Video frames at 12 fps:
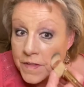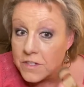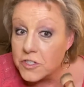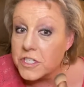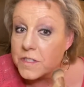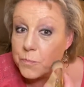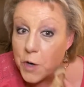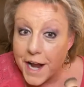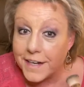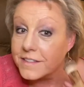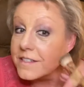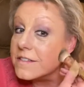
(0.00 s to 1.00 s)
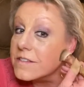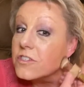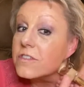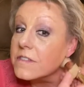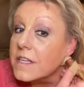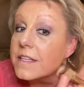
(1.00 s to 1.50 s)
Just practice.
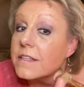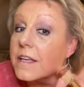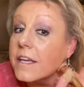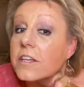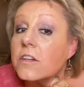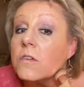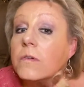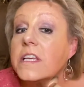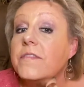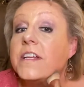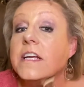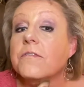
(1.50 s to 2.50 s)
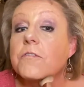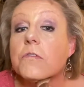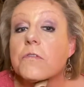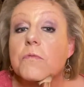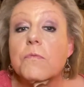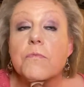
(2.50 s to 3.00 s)
And you know, even after
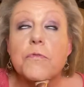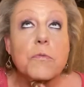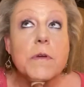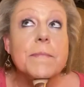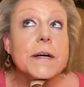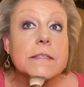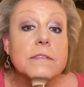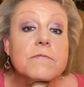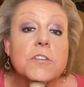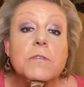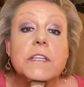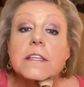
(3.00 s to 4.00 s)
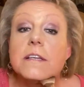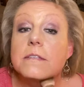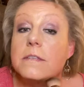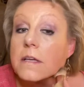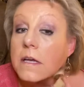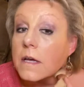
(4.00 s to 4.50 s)
3 months of doing this,
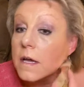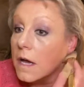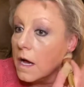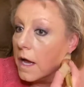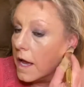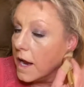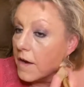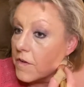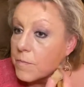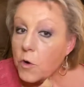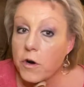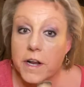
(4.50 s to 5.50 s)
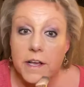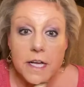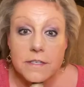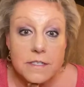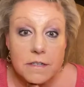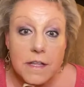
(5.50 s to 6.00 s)
every morning I
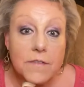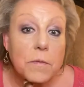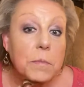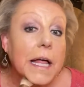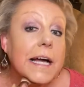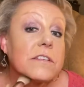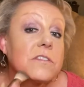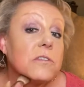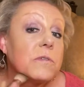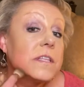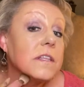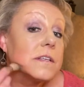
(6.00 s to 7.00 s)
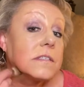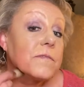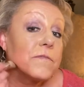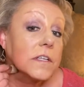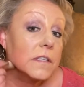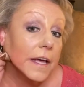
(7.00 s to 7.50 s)
still have a blast doing this. I
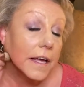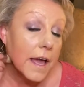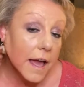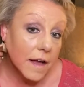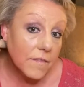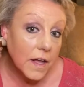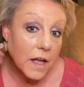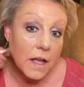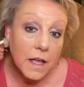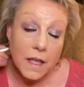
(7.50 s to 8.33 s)
feel like I have a